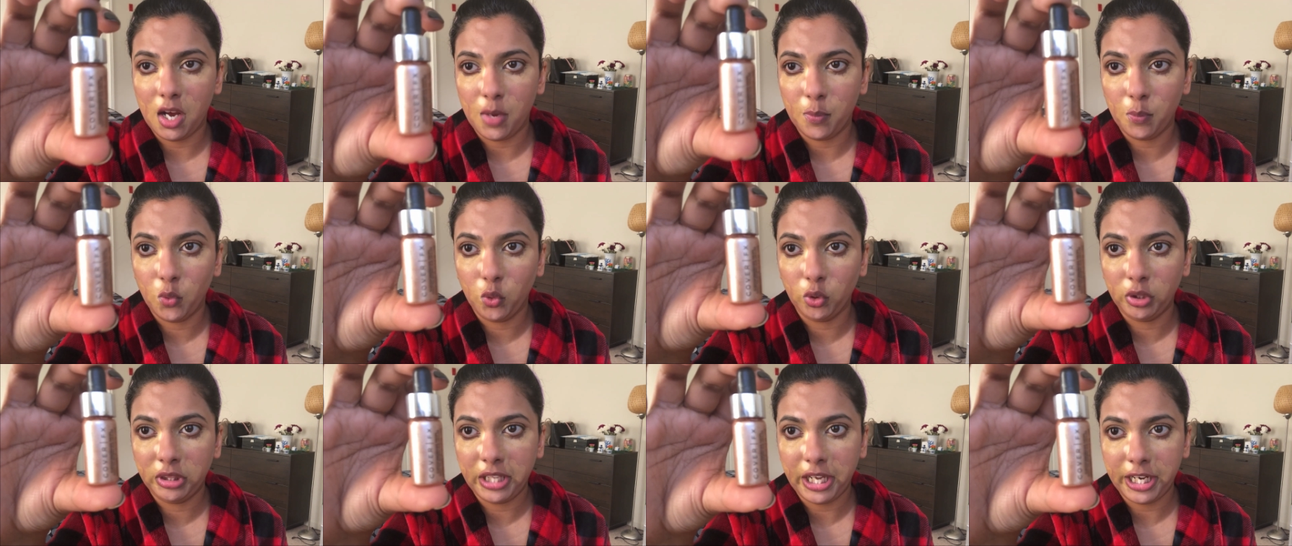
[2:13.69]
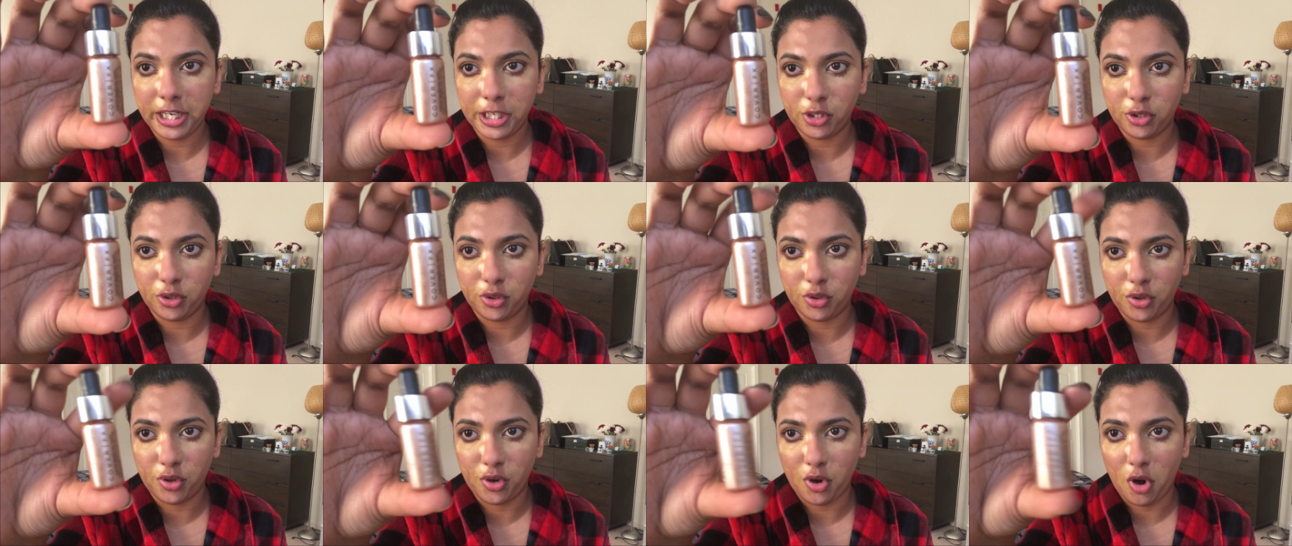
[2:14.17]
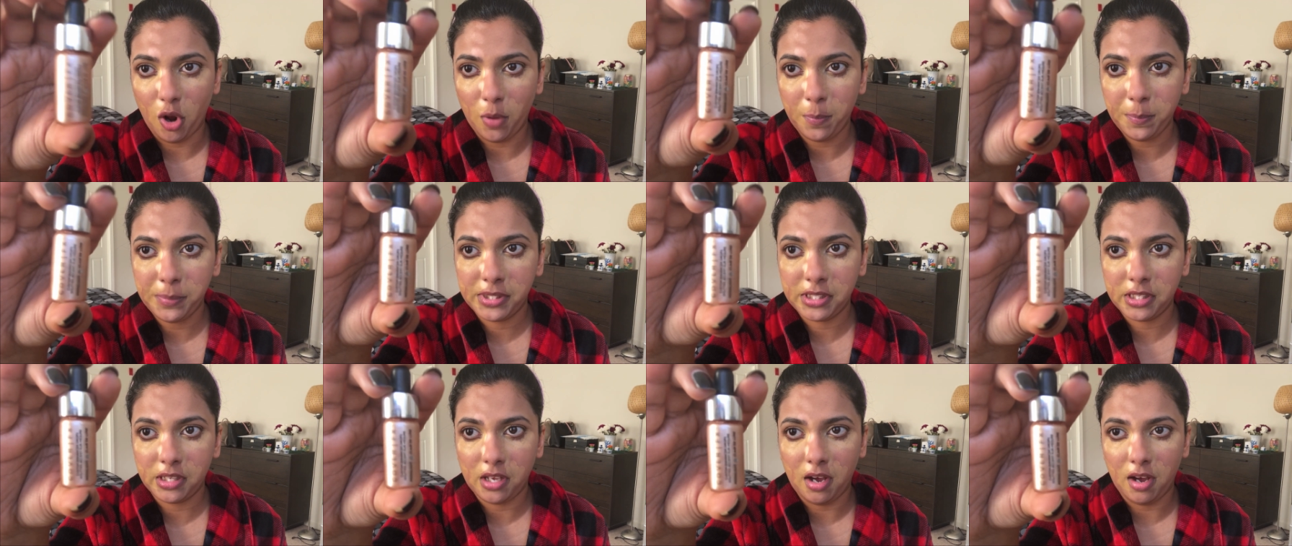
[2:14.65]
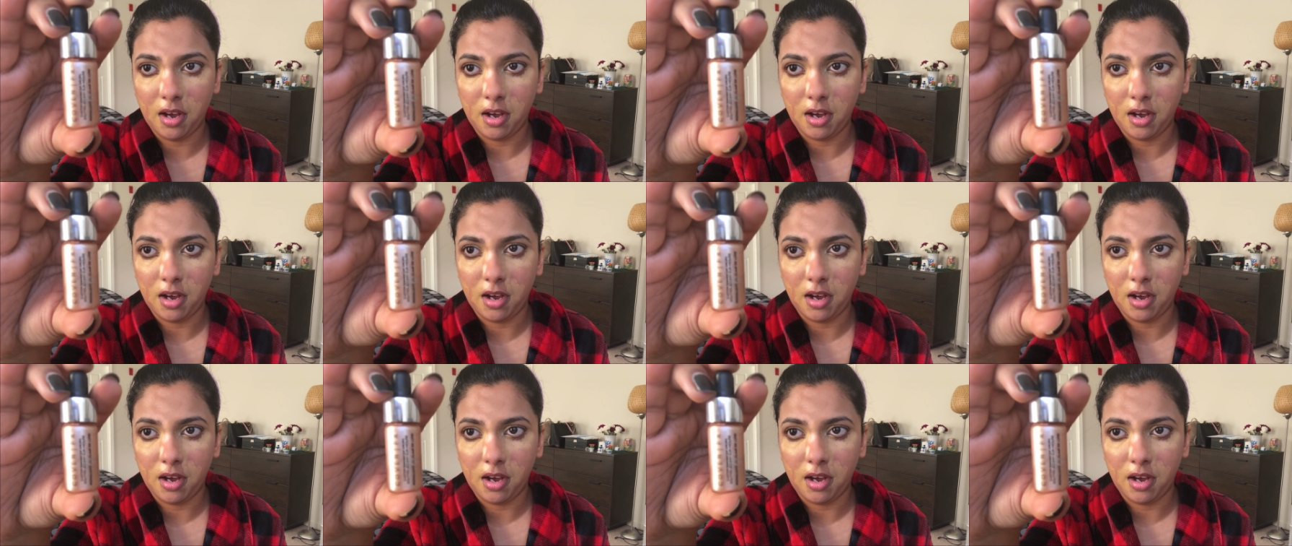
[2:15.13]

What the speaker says: Moonlight drops.